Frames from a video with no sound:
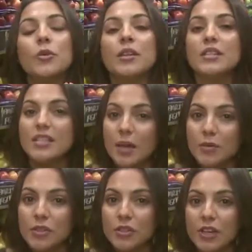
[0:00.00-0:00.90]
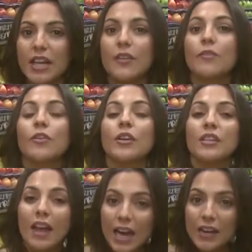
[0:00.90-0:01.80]
you can substitute it for
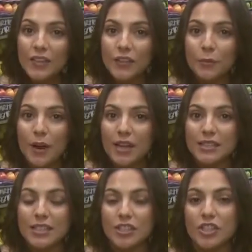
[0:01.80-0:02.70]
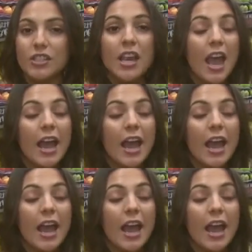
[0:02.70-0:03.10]
a lot of different pasta dishes,